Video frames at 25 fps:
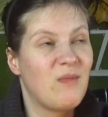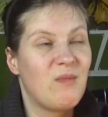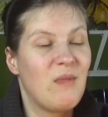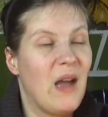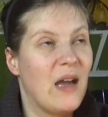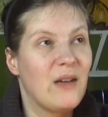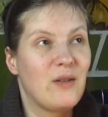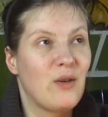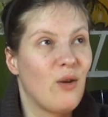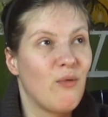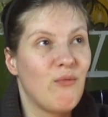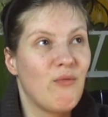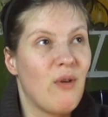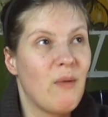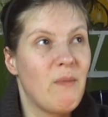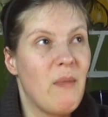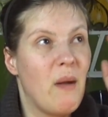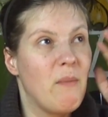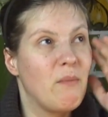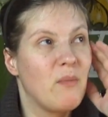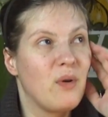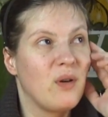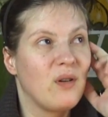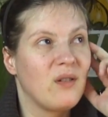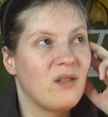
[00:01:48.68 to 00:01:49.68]
I don't
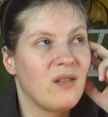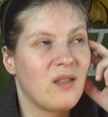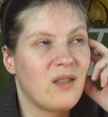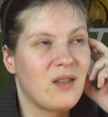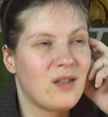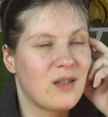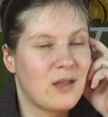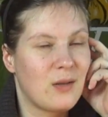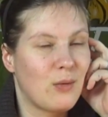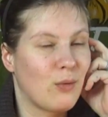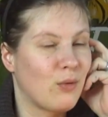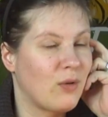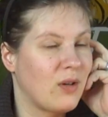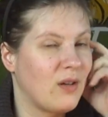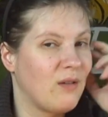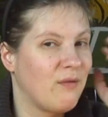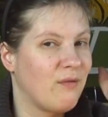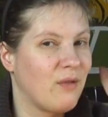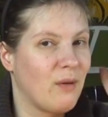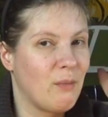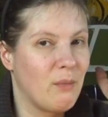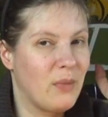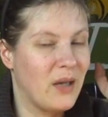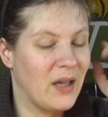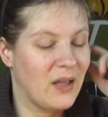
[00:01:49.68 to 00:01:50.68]
remember the story
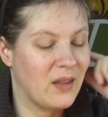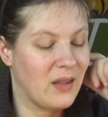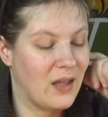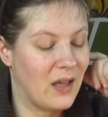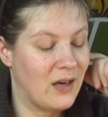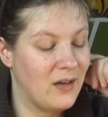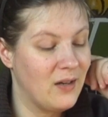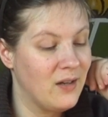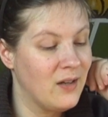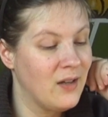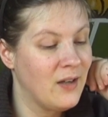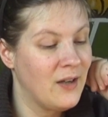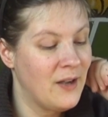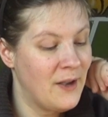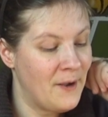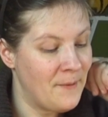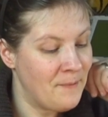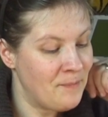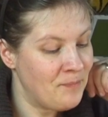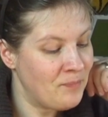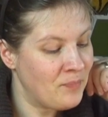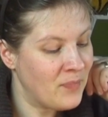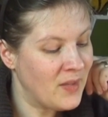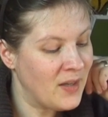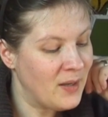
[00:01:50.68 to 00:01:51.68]
from back then.
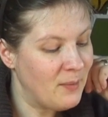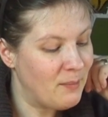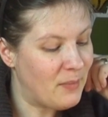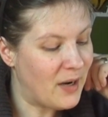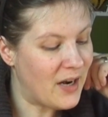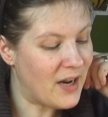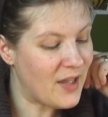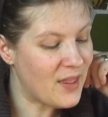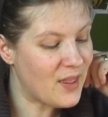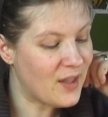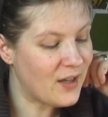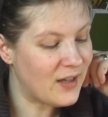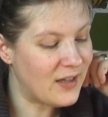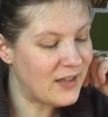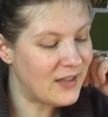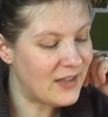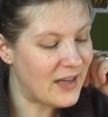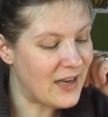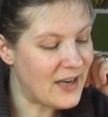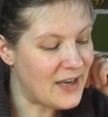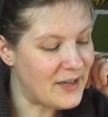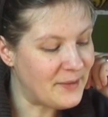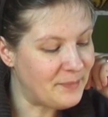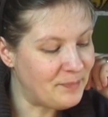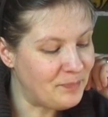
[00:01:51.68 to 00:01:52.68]
But I
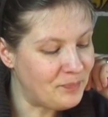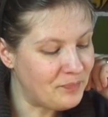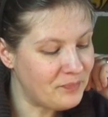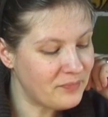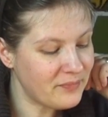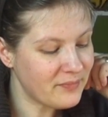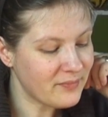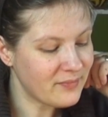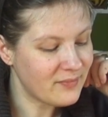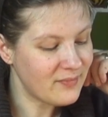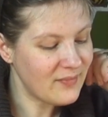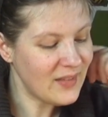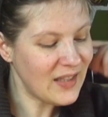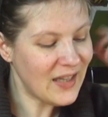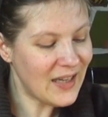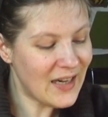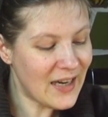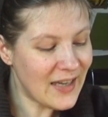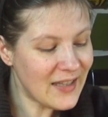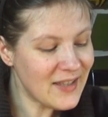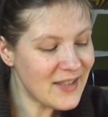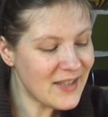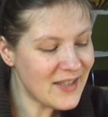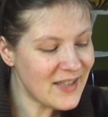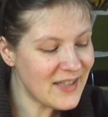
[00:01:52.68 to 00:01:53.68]
thought,
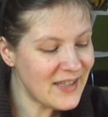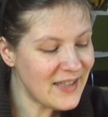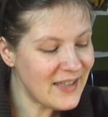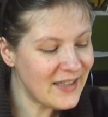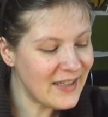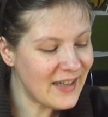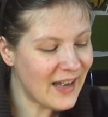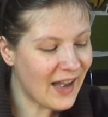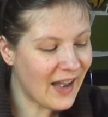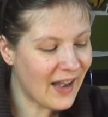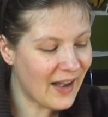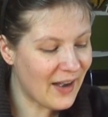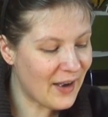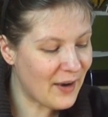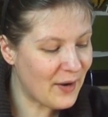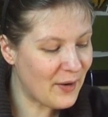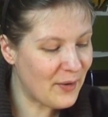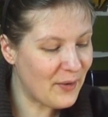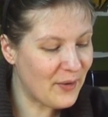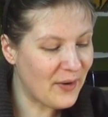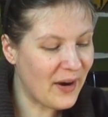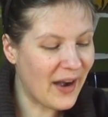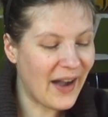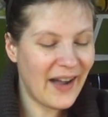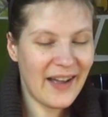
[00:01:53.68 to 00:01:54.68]
let's see
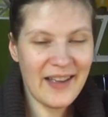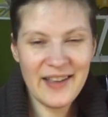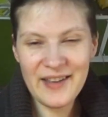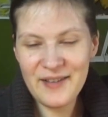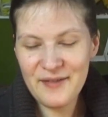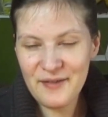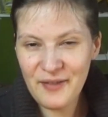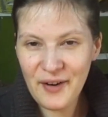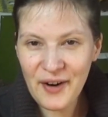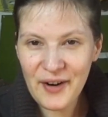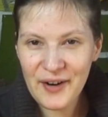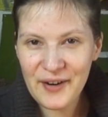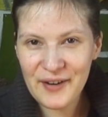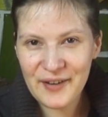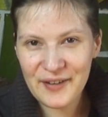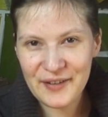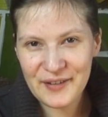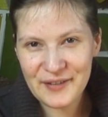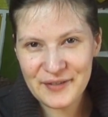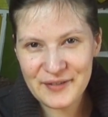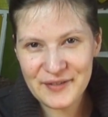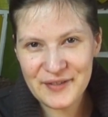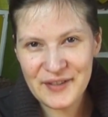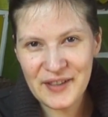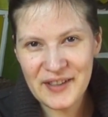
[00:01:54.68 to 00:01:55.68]
how I
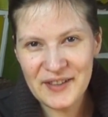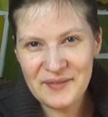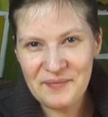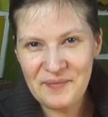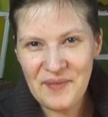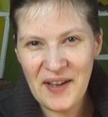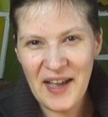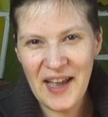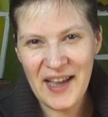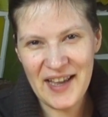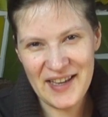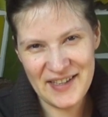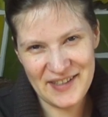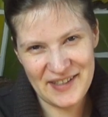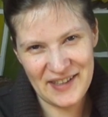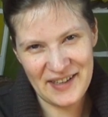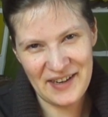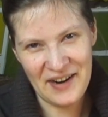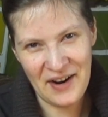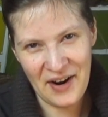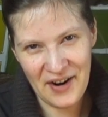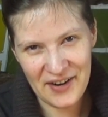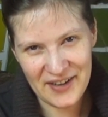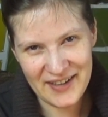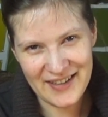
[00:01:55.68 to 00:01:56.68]
evolved as
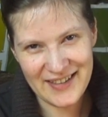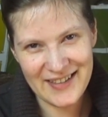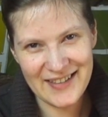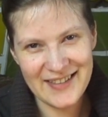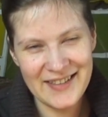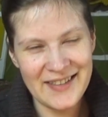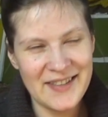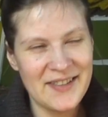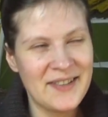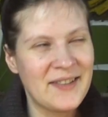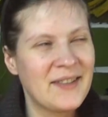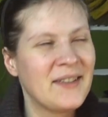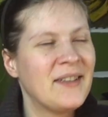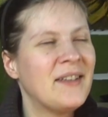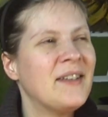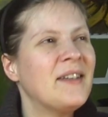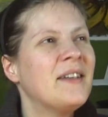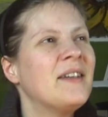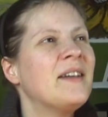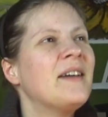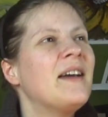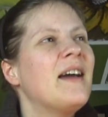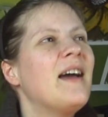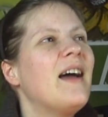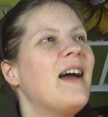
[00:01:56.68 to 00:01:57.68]
an artist.
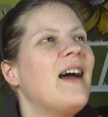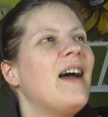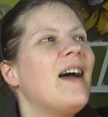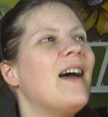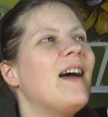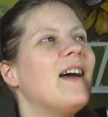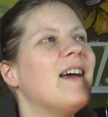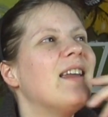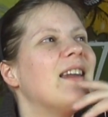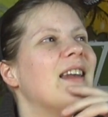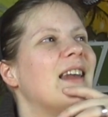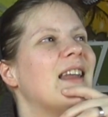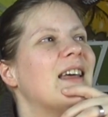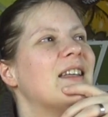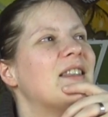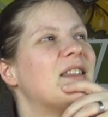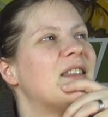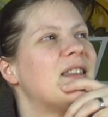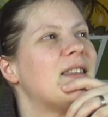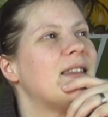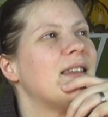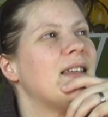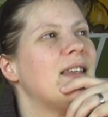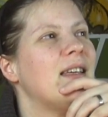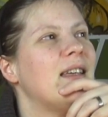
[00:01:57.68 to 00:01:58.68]
And
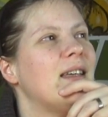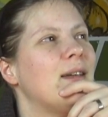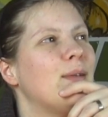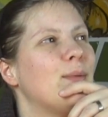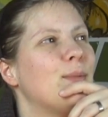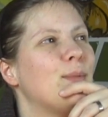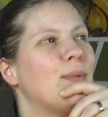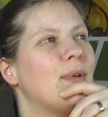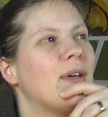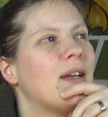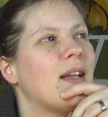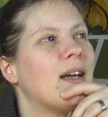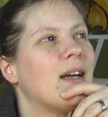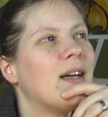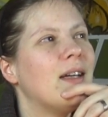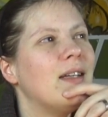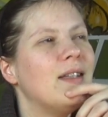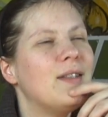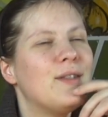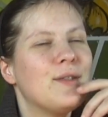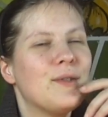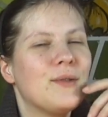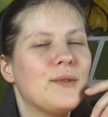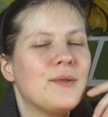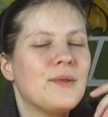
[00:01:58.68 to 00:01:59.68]
let's see what I
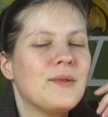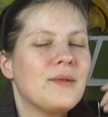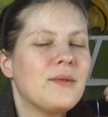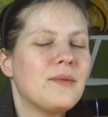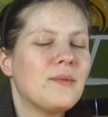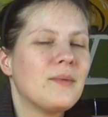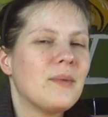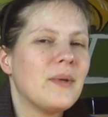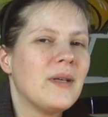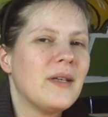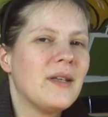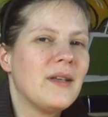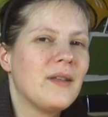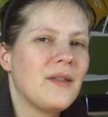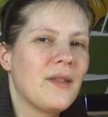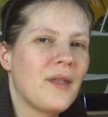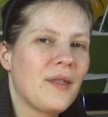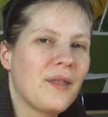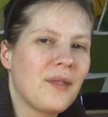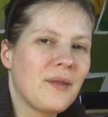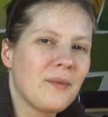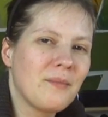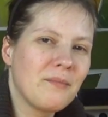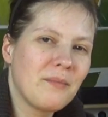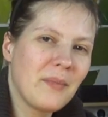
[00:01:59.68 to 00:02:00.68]
do
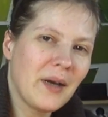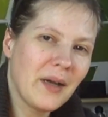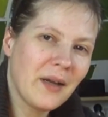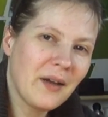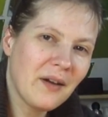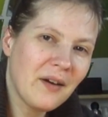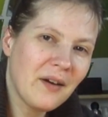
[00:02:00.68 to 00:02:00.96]
with my